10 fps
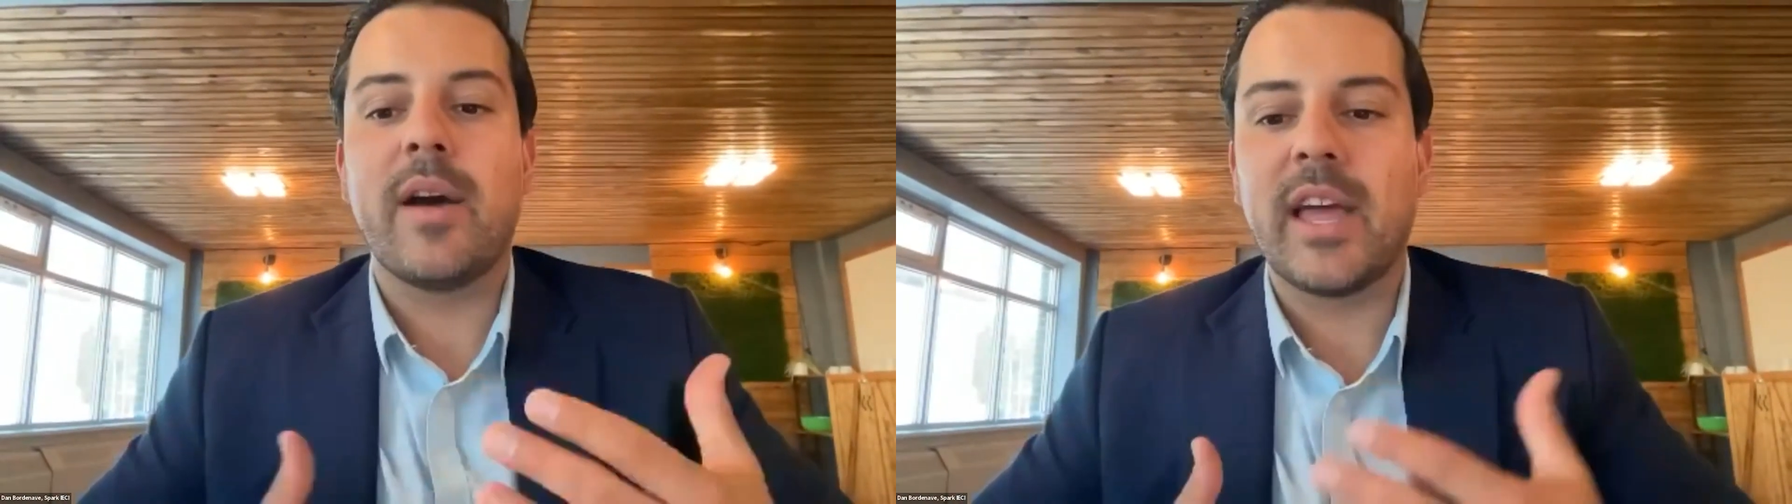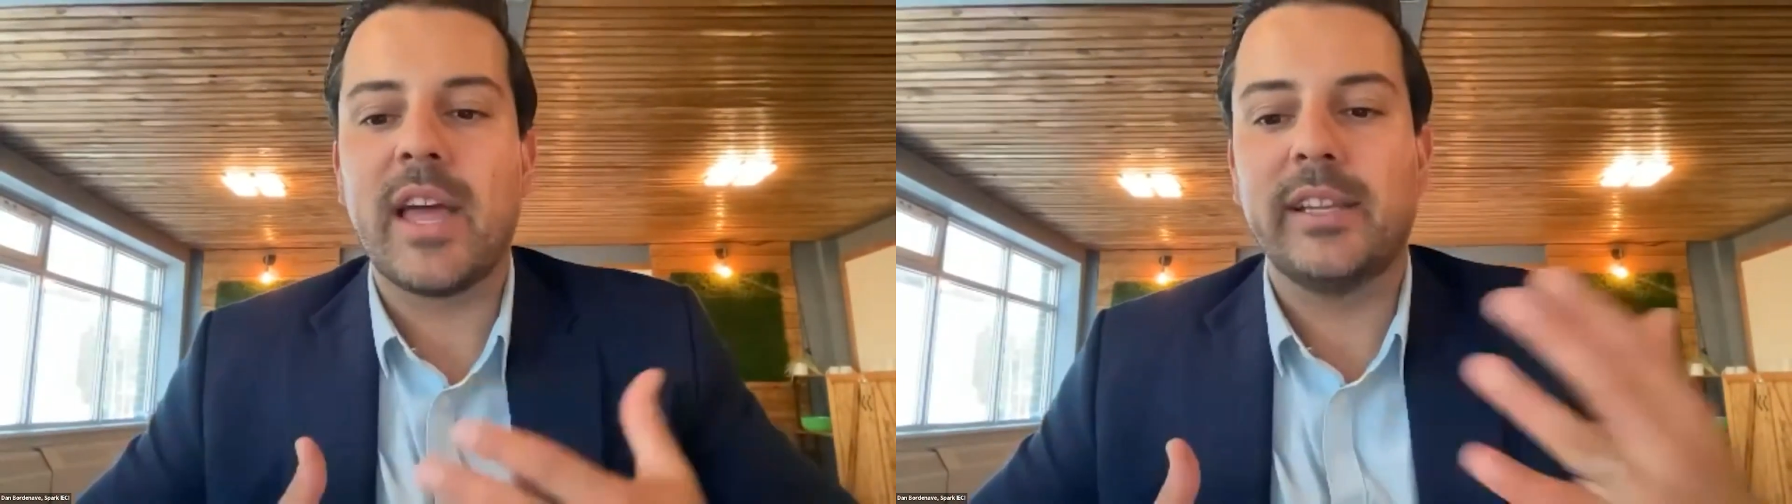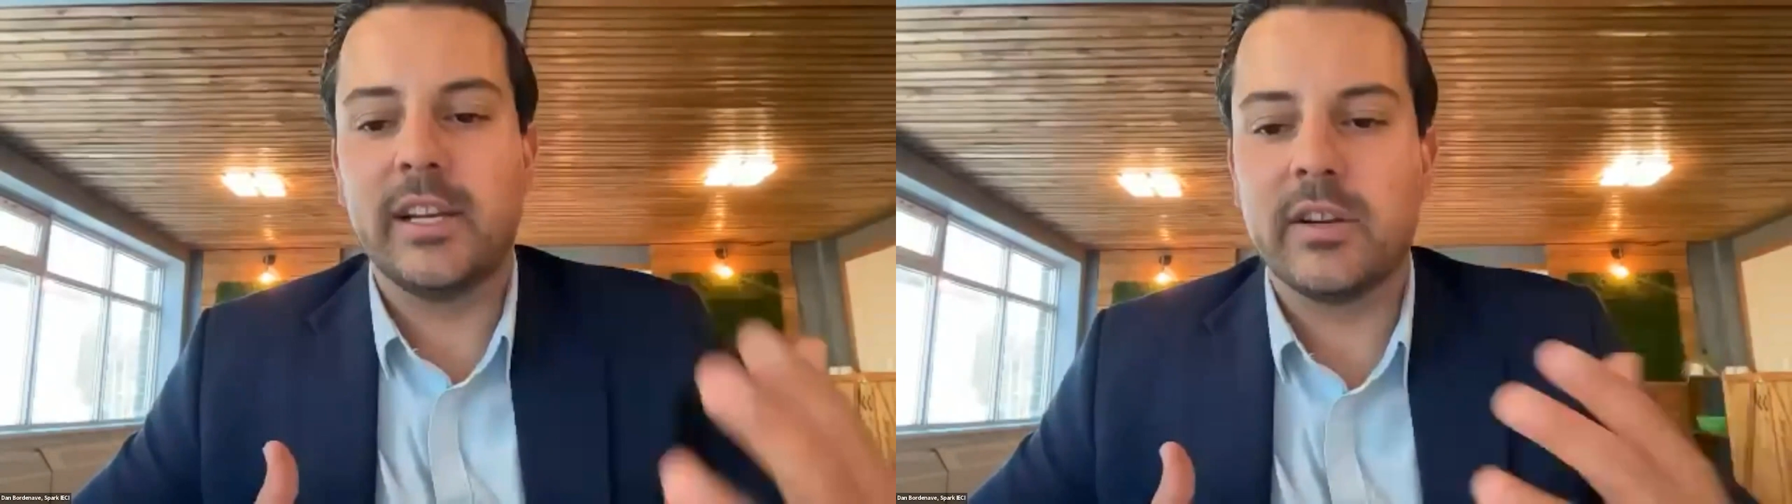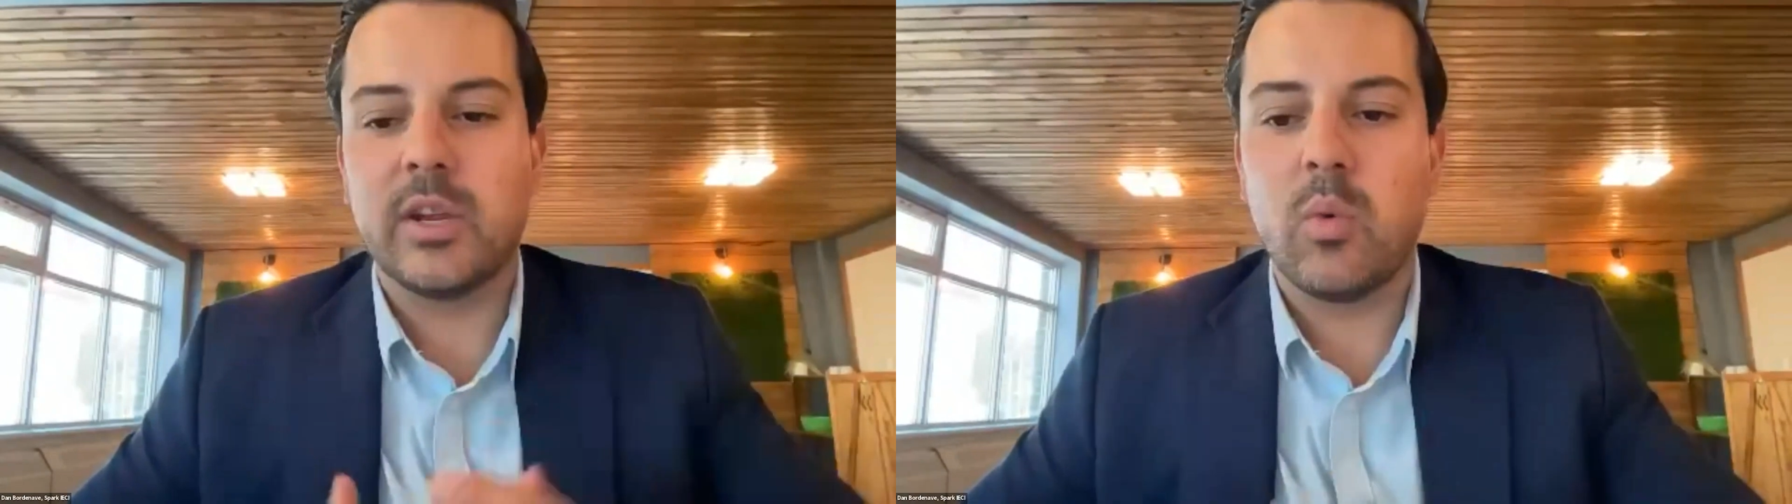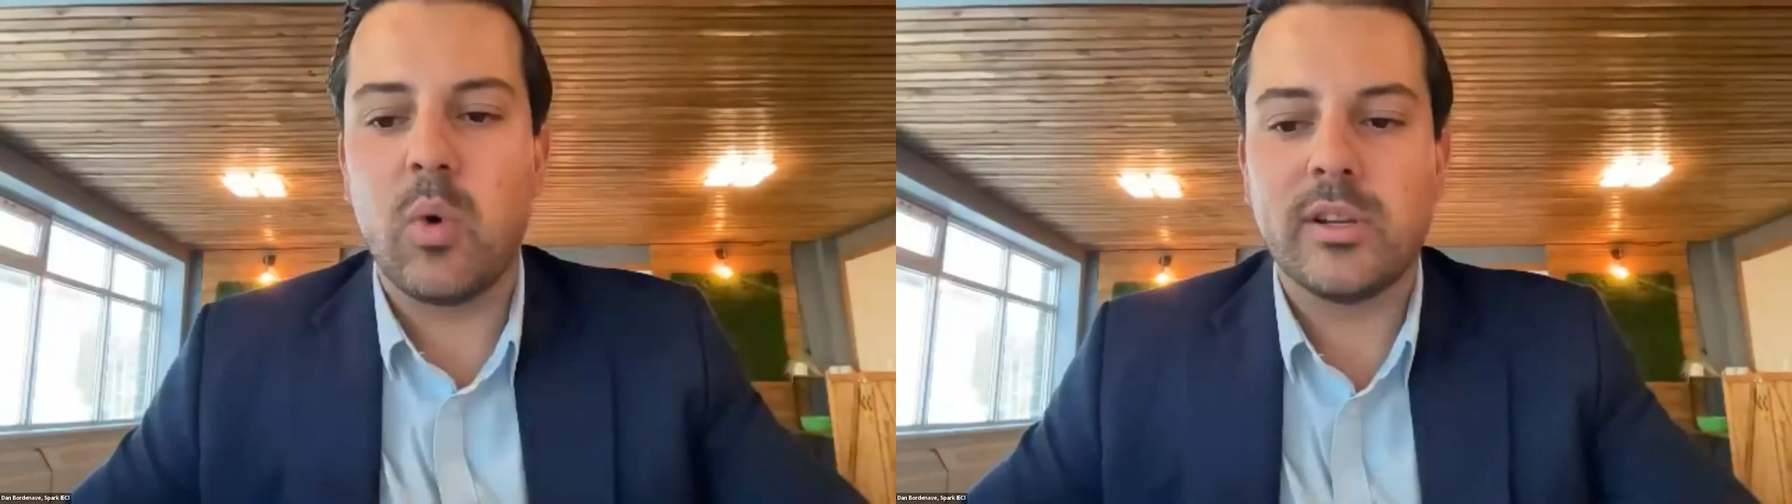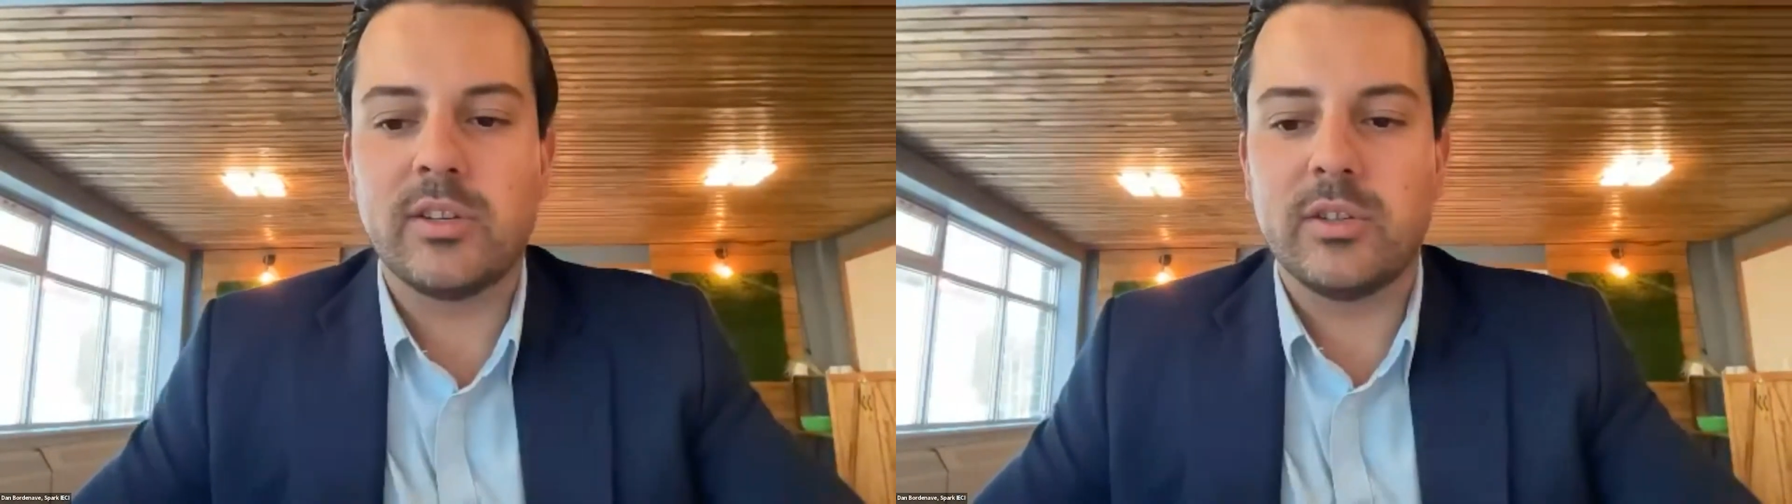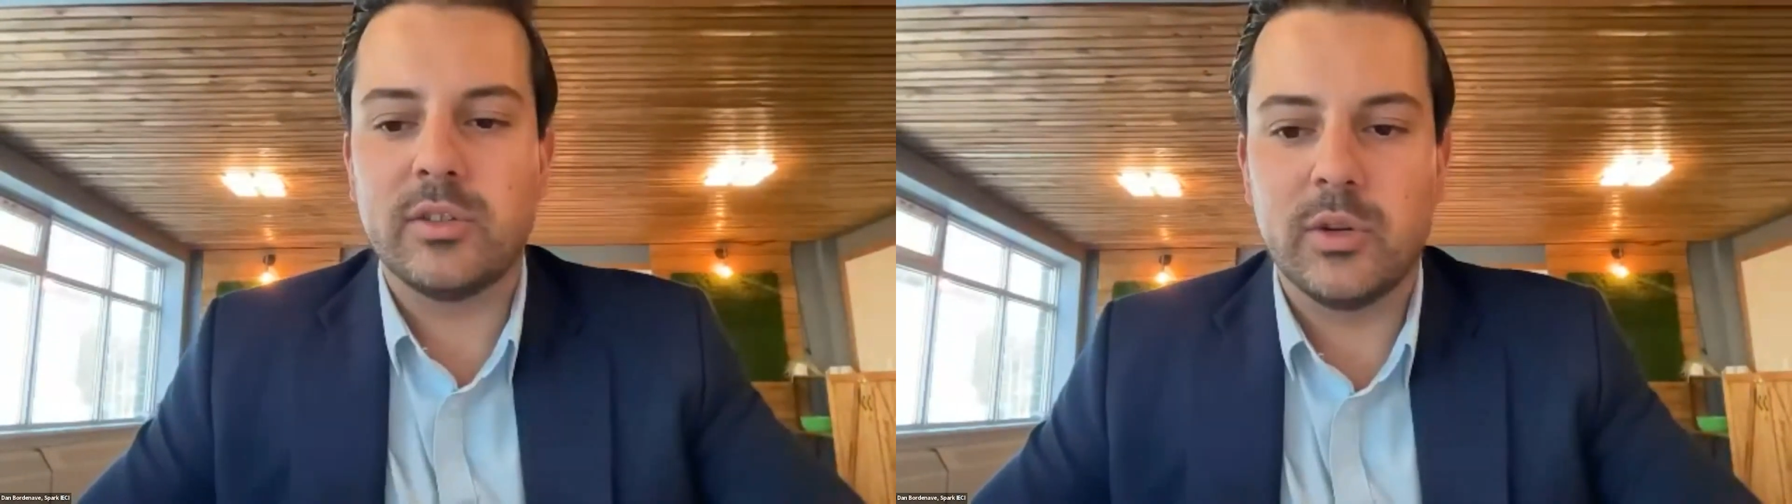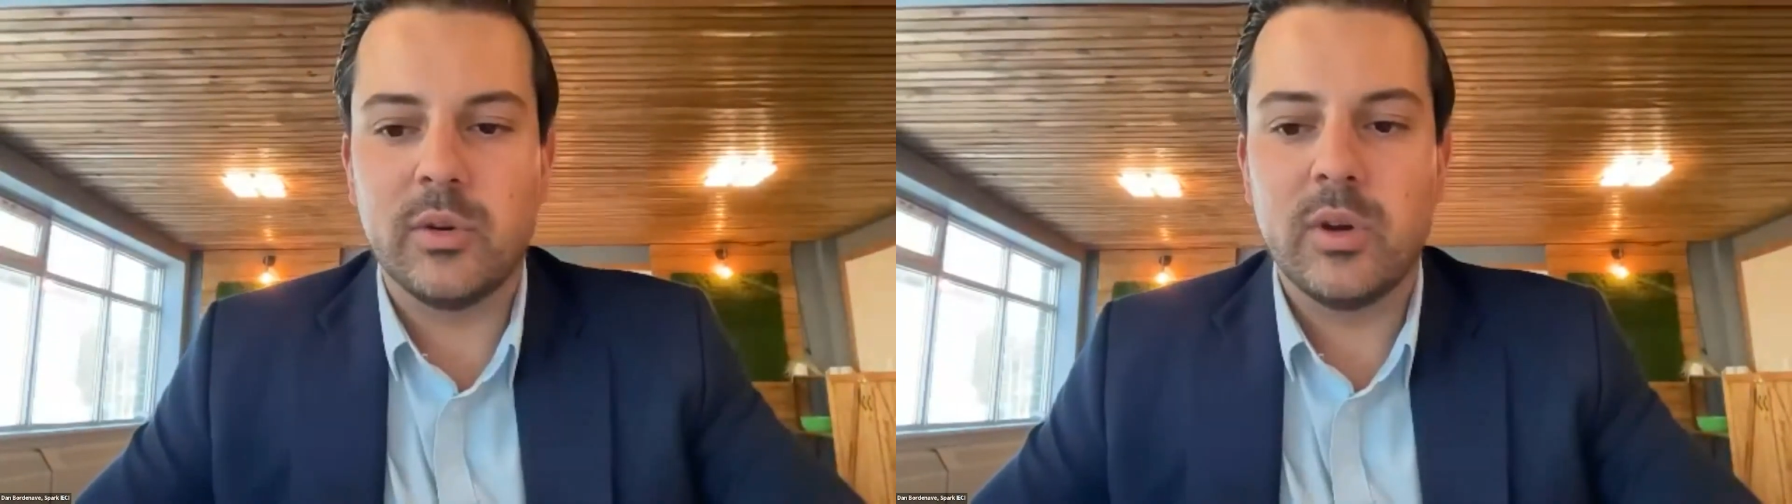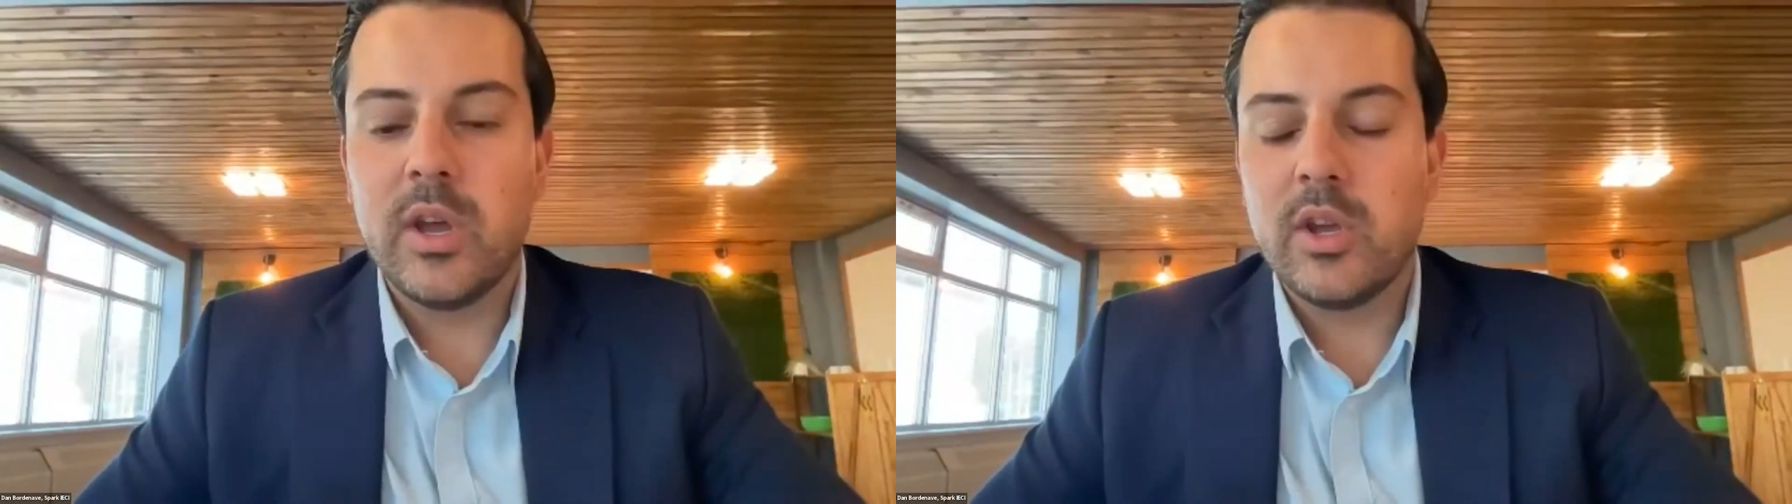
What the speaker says: have that leader that they wanted to too.